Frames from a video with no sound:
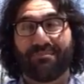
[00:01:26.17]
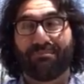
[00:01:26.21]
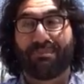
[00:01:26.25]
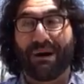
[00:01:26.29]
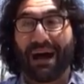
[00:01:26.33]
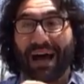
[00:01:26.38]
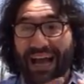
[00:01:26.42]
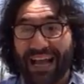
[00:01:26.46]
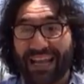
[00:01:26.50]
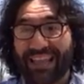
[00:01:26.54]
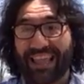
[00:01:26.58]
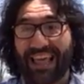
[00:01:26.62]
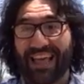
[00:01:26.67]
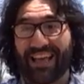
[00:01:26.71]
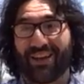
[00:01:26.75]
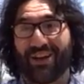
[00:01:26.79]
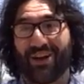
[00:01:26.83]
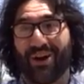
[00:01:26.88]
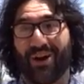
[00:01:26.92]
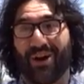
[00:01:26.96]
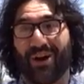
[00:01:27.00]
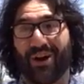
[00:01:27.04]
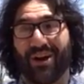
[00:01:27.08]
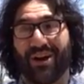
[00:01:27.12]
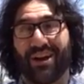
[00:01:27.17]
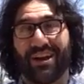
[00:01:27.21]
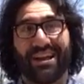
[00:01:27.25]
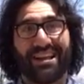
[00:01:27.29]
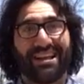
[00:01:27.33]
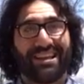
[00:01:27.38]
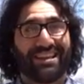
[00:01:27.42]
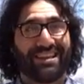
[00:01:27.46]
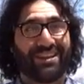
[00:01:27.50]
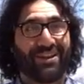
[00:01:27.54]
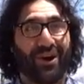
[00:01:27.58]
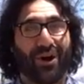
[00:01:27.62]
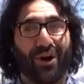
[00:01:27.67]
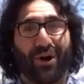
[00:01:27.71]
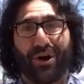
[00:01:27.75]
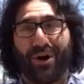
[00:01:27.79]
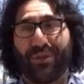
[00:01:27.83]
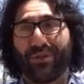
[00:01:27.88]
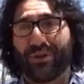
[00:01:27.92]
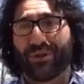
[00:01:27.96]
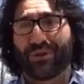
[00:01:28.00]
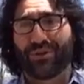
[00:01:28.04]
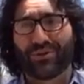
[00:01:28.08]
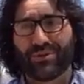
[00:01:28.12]
buying that car. You know,
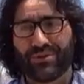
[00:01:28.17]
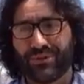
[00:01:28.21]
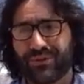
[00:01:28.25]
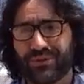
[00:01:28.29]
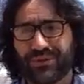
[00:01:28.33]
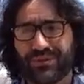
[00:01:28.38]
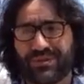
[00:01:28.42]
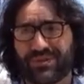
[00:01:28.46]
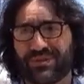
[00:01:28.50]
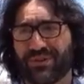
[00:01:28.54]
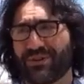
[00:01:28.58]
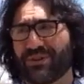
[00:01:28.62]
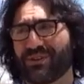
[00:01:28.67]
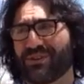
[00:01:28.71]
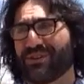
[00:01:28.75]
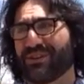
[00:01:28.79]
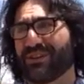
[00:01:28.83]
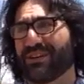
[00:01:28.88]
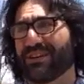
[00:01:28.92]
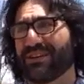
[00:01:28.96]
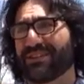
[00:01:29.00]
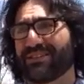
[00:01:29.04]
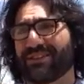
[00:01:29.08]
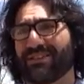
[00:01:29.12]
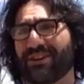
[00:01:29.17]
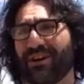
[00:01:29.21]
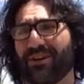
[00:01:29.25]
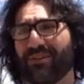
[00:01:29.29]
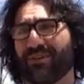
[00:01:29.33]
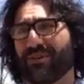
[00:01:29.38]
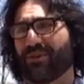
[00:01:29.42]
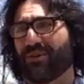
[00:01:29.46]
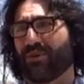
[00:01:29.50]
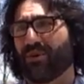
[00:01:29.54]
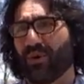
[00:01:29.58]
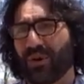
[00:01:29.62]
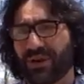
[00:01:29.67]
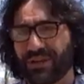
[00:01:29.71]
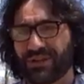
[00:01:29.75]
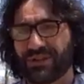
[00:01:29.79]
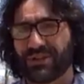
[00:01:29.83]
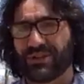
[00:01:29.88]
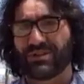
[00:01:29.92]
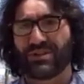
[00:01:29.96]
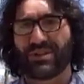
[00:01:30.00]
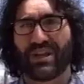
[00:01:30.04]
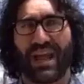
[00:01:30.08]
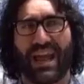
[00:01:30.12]
all the Google searches and all the
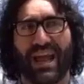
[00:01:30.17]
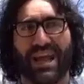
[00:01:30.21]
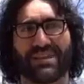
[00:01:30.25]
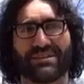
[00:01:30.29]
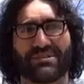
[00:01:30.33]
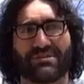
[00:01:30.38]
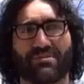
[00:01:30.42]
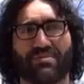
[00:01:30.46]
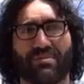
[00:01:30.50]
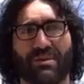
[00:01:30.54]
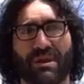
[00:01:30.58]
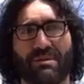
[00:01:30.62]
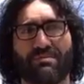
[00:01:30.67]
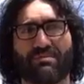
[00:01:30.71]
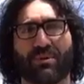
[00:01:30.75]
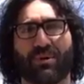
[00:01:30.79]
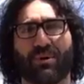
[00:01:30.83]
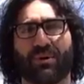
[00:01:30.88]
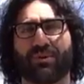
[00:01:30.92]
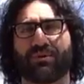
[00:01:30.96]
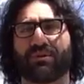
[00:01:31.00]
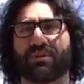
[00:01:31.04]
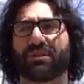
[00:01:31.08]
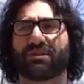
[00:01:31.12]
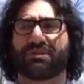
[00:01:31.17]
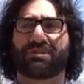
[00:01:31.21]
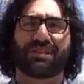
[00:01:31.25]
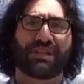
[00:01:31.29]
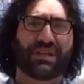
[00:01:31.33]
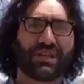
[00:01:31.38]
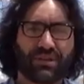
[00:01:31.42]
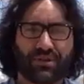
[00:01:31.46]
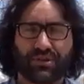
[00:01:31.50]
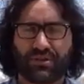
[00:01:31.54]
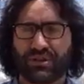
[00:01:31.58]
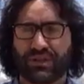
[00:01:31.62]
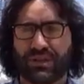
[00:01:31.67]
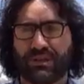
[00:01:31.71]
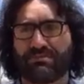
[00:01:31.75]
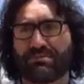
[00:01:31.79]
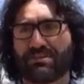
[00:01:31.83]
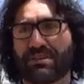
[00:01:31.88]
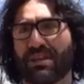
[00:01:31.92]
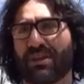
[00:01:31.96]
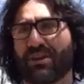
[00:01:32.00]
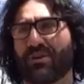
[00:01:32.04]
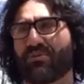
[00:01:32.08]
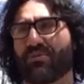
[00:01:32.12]
questions you ask people and the
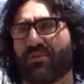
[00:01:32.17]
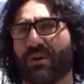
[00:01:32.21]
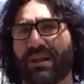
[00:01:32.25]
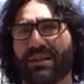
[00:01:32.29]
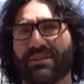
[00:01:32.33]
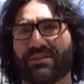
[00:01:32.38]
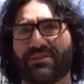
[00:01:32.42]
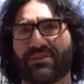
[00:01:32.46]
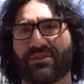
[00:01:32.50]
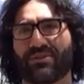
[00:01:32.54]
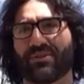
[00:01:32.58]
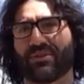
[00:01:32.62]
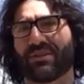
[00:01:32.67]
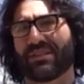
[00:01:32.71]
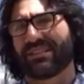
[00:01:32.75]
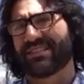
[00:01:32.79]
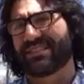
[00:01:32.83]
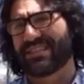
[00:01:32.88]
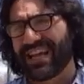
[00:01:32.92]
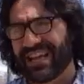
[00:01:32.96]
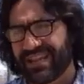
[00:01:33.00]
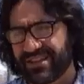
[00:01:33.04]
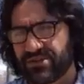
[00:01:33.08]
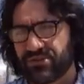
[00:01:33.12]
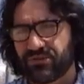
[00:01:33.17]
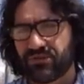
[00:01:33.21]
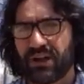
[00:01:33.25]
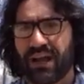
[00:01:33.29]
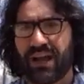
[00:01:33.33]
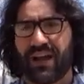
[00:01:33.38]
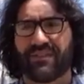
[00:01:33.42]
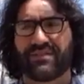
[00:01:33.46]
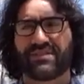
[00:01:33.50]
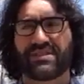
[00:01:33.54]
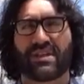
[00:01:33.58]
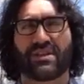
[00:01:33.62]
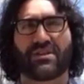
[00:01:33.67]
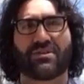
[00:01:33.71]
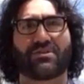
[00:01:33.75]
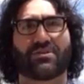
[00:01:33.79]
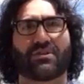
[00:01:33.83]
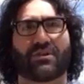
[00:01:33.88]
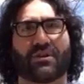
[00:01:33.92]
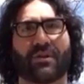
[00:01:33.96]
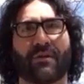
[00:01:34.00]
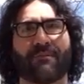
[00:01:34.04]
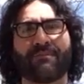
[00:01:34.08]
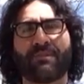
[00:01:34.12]
dealerships that you went to and the test drives that you
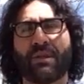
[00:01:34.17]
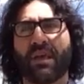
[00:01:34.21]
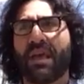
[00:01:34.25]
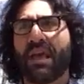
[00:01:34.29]
took.